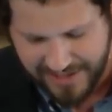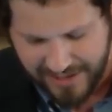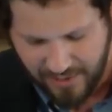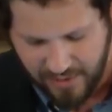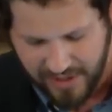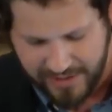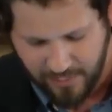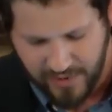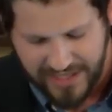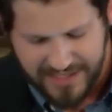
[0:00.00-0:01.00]
Uh,
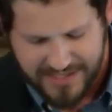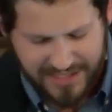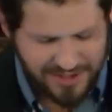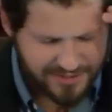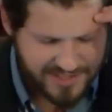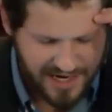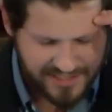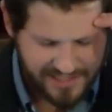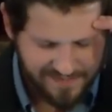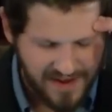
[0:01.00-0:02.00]
like, he's, he chose not
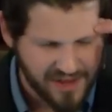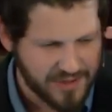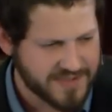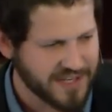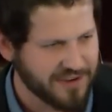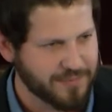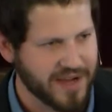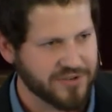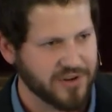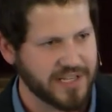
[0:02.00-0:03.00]
to defile himself
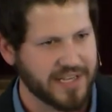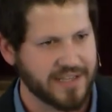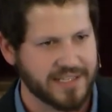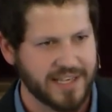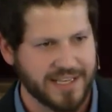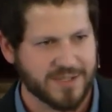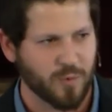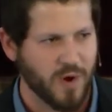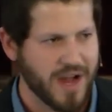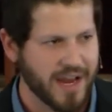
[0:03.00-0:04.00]
by drinking the king's
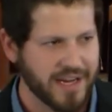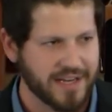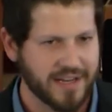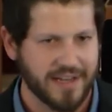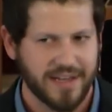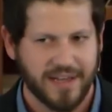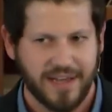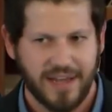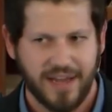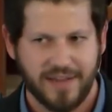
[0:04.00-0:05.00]
wine
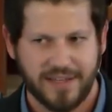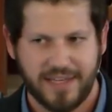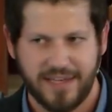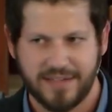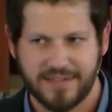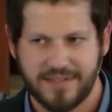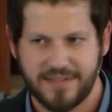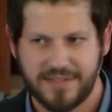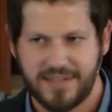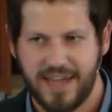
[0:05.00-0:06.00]
and the king's
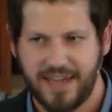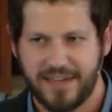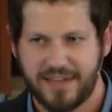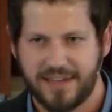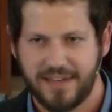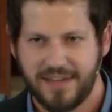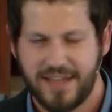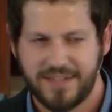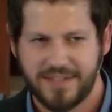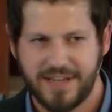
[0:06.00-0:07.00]
steak
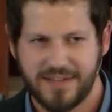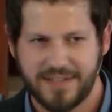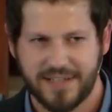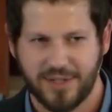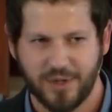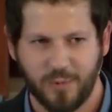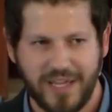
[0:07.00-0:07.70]
that just sounds like a good